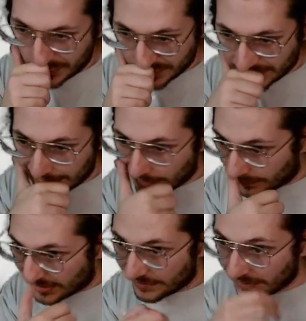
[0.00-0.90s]
you can get
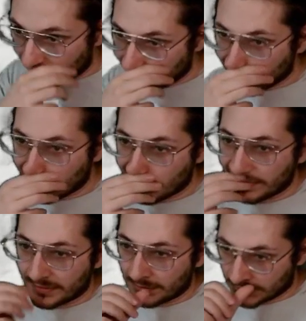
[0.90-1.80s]
away with,
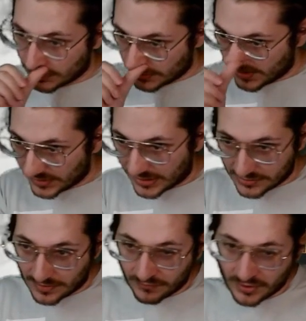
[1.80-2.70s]
so that's
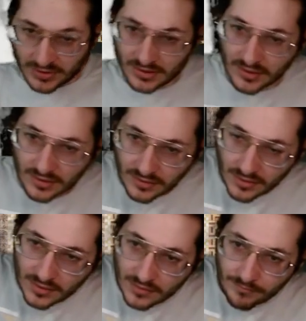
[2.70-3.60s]
what I'm running here.
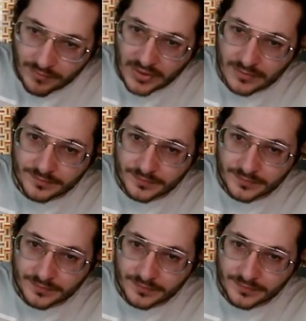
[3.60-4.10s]
But